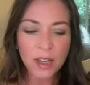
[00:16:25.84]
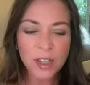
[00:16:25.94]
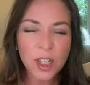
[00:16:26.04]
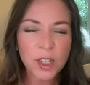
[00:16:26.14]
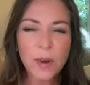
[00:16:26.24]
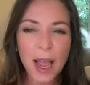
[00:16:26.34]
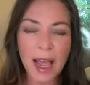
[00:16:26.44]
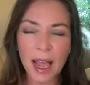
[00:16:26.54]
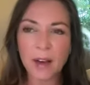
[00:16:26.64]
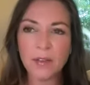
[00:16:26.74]
Do you
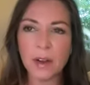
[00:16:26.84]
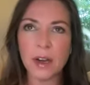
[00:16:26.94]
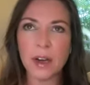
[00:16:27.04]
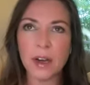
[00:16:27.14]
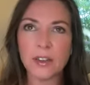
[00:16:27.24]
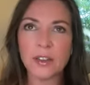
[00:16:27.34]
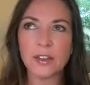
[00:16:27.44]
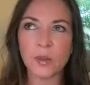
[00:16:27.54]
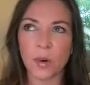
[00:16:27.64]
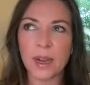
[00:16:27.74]
have a
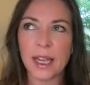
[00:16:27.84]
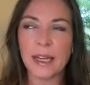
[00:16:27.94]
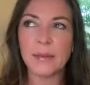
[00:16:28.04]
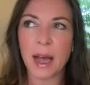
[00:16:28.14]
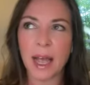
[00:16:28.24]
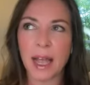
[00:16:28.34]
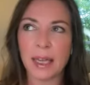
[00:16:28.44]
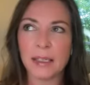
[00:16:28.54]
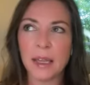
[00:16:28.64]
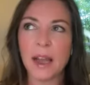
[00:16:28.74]
story in
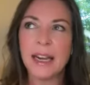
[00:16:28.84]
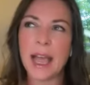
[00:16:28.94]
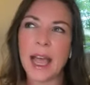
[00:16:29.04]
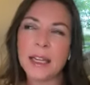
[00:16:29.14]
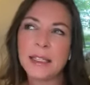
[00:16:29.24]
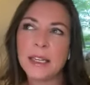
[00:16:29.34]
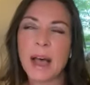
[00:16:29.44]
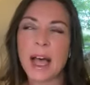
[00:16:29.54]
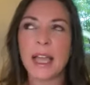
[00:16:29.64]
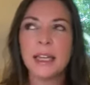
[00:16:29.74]
mind, an end in
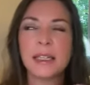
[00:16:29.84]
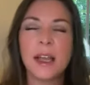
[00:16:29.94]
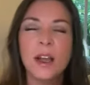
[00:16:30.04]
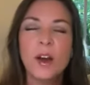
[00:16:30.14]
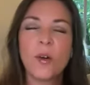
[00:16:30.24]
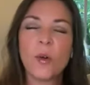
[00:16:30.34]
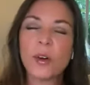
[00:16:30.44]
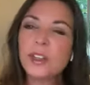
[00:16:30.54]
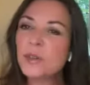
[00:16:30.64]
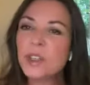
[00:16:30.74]
mind,
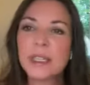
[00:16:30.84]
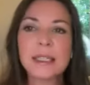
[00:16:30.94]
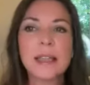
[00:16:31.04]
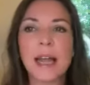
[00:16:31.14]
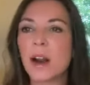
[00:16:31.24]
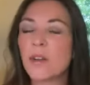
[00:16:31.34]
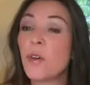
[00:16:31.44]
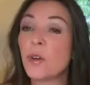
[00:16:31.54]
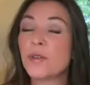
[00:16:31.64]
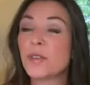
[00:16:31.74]
or do you just let it
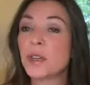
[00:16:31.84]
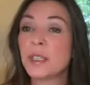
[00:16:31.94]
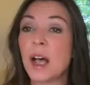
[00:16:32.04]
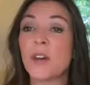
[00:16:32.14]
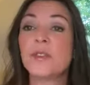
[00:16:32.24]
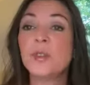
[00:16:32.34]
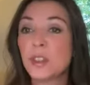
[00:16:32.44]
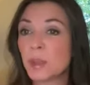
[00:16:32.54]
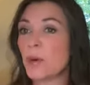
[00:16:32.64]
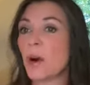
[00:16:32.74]
unfold for yourself? Do you
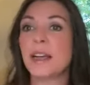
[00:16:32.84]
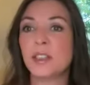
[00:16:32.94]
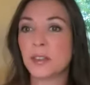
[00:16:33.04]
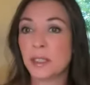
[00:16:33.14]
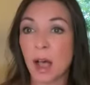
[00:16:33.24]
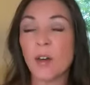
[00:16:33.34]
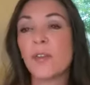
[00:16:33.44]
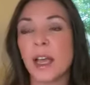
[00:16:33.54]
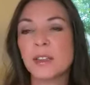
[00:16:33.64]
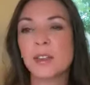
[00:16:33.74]
surprise yourself
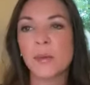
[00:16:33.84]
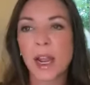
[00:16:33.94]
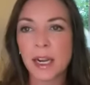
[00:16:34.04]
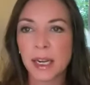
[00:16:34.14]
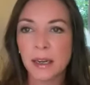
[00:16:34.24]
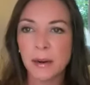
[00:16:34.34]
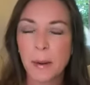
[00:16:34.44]
as you're writing?